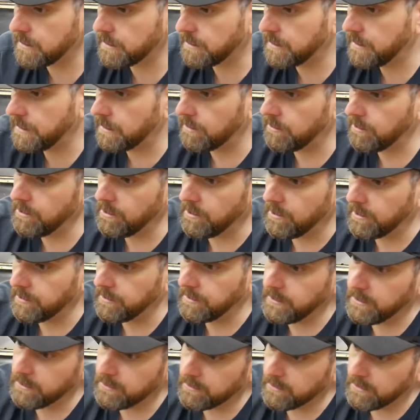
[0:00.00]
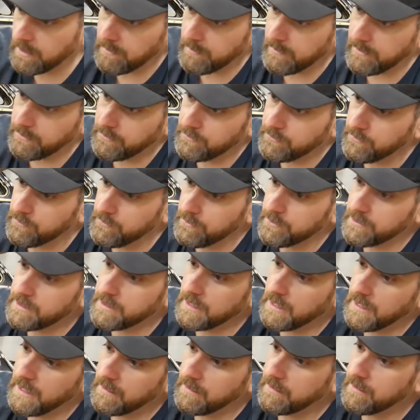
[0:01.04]
carry on here, get my tools
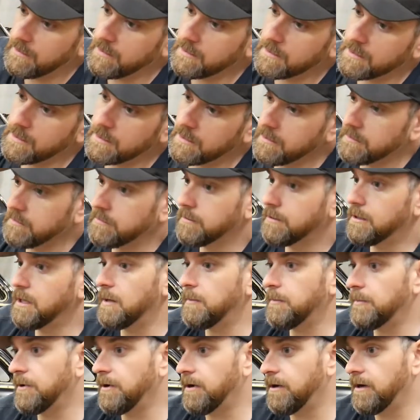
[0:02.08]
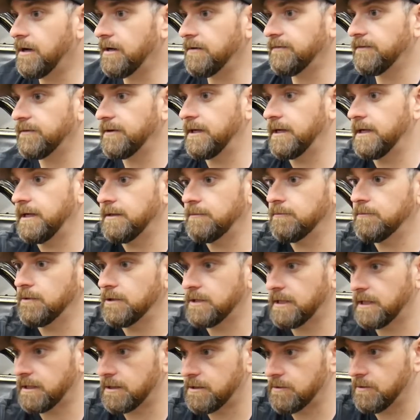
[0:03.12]
to get this cup off, and we'll
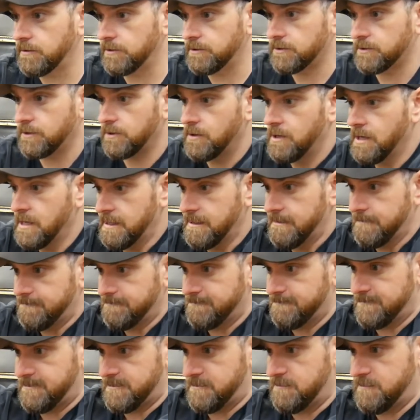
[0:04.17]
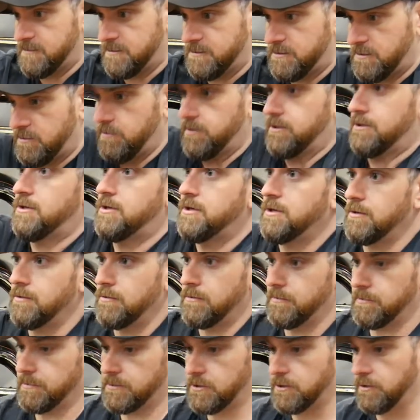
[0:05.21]
get going. So I will notice too,
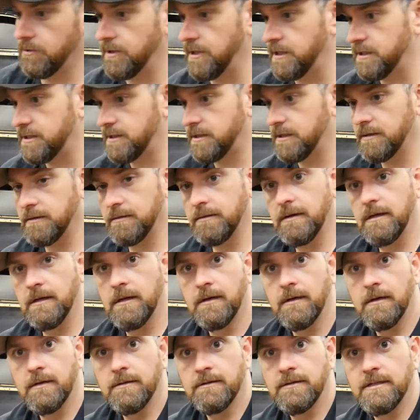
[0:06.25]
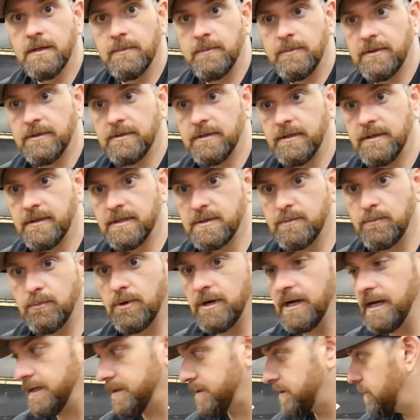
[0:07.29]
so this, typically this
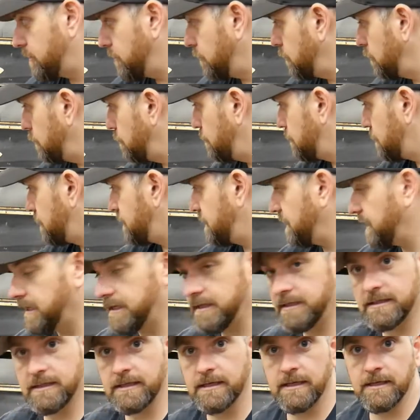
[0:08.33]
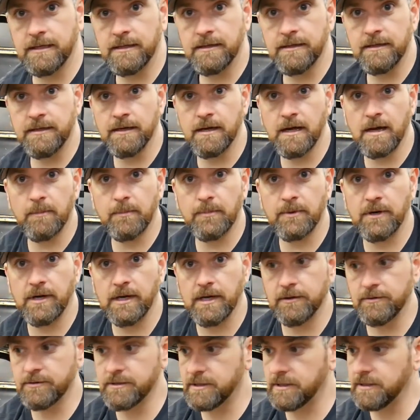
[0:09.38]
brass tube stays in the upper
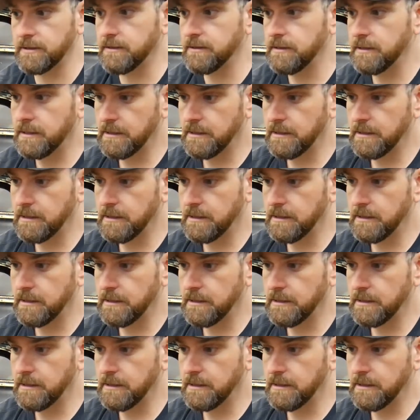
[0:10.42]
housing.